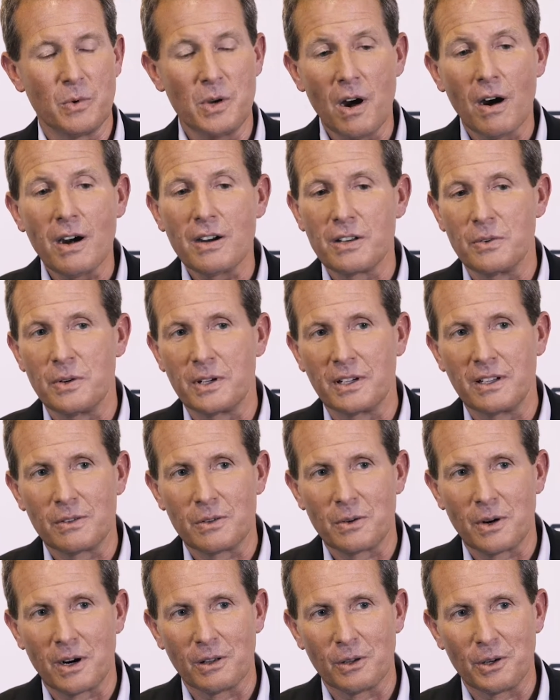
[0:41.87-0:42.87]
We are doing it
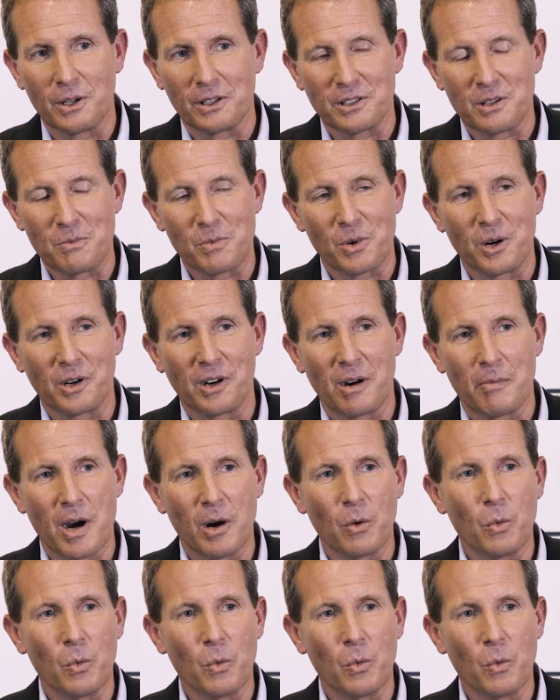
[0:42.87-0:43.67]
through our loyalty program.